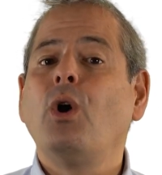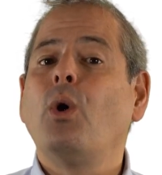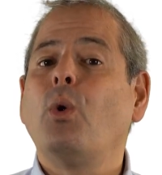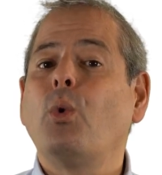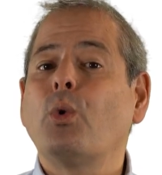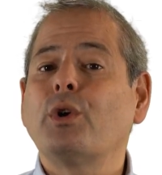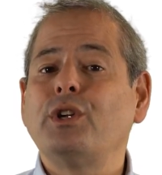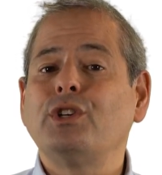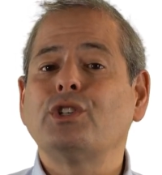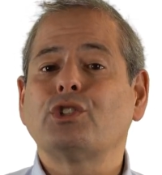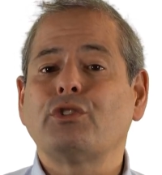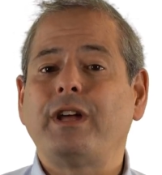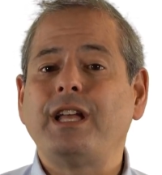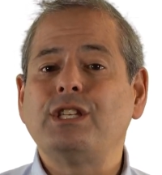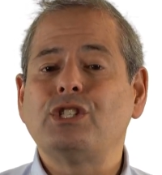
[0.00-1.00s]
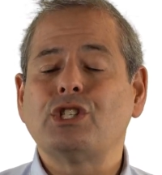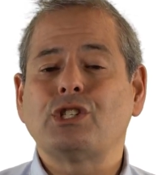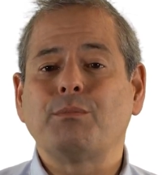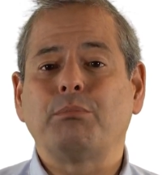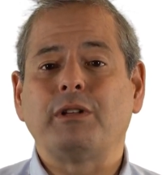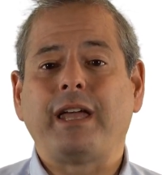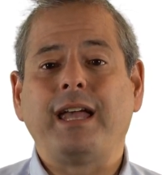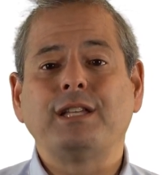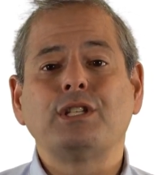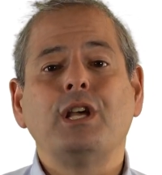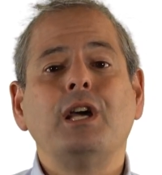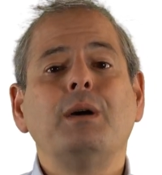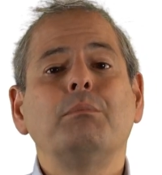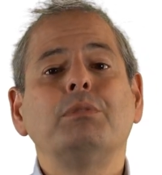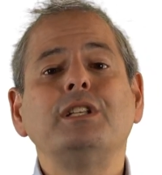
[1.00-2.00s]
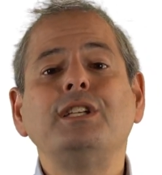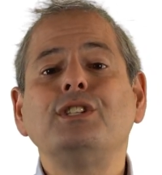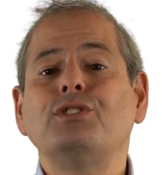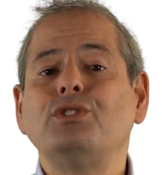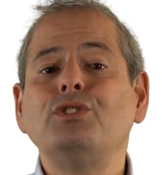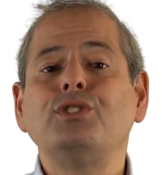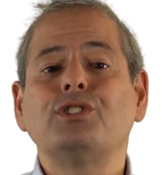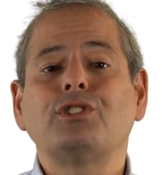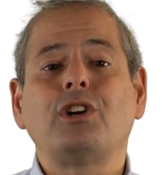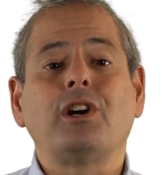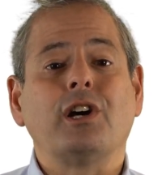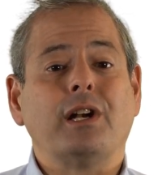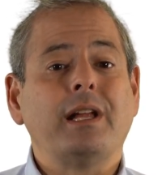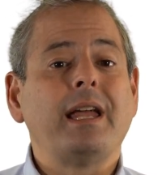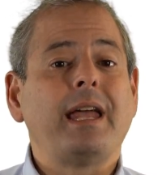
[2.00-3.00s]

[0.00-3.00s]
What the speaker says: or your transition plans, please do start